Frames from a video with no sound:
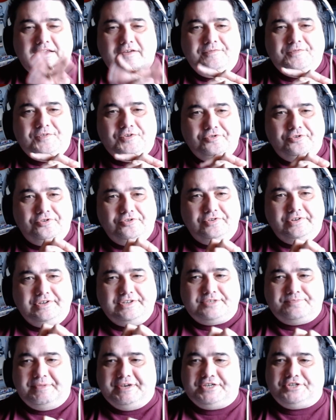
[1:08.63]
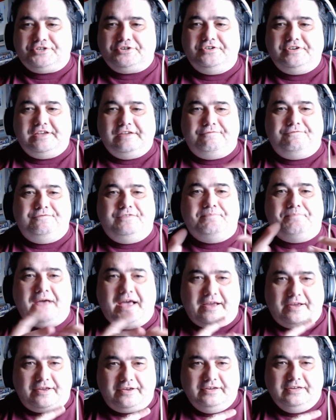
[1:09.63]
of you do this. Make sure you get
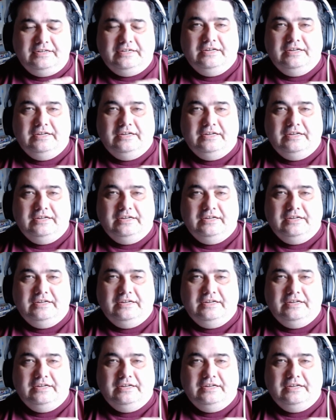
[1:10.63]
feedback.